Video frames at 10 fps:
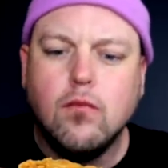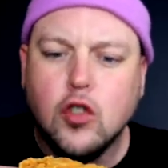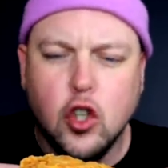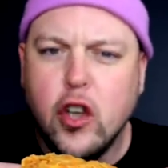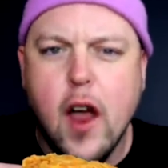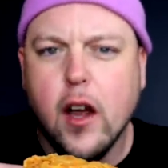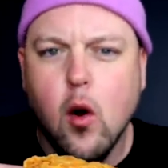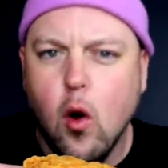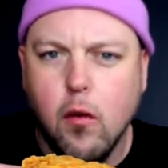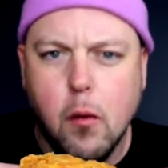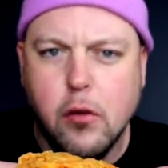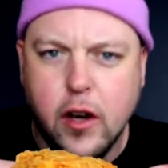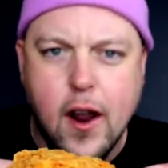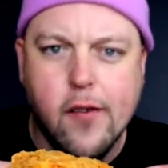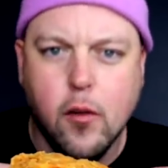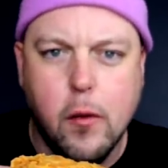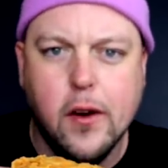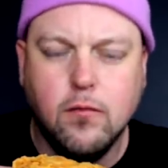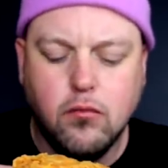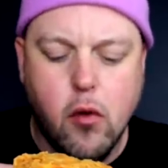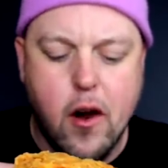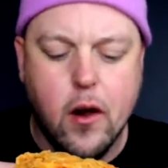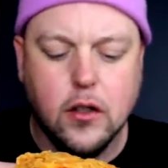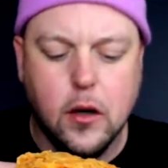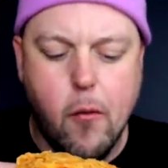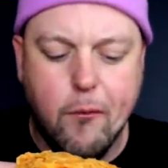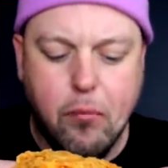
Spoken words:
so you can't get a hold of him today for me? And I was like,